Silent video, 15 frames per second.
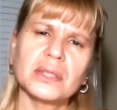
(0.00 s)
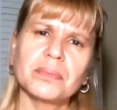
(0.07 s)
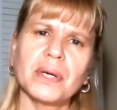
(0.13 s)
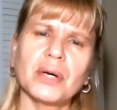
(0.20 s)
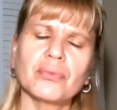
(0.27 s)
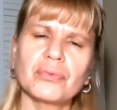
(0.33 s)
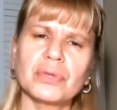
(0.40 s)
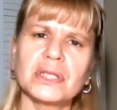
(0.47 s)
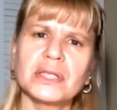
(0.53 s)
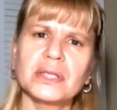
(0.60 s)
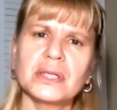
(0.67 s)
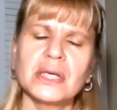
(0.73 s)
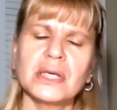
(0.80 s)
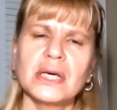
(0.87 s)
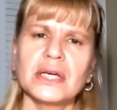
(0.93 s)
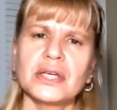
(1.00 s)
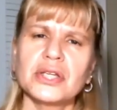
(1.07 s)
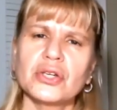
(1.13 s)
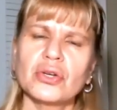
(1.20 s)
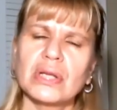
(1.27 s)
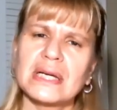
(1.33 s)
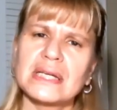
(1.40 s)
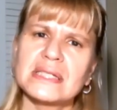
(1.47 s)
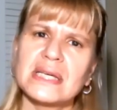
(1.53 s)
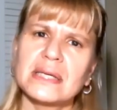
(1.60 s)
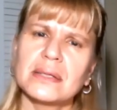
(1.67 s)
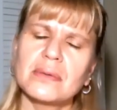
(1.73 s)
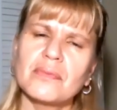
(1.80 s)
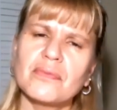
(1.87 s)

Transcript: about really, you know, like I said,